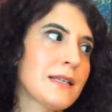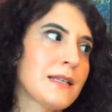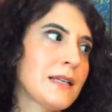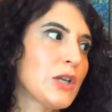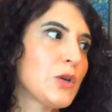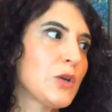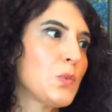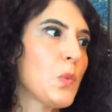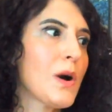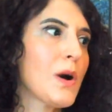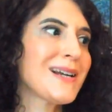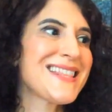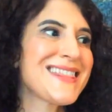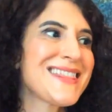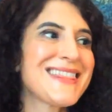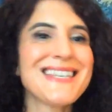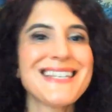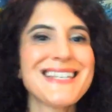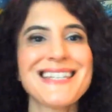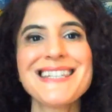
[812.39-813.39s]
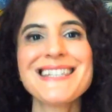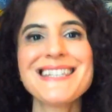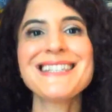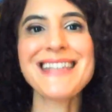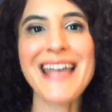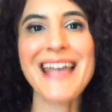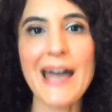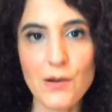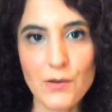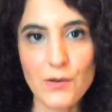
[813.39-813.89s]
and he wanted this
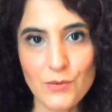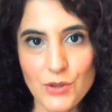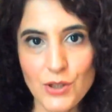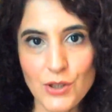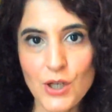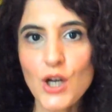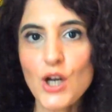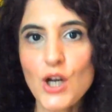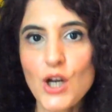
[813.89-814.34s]
sound.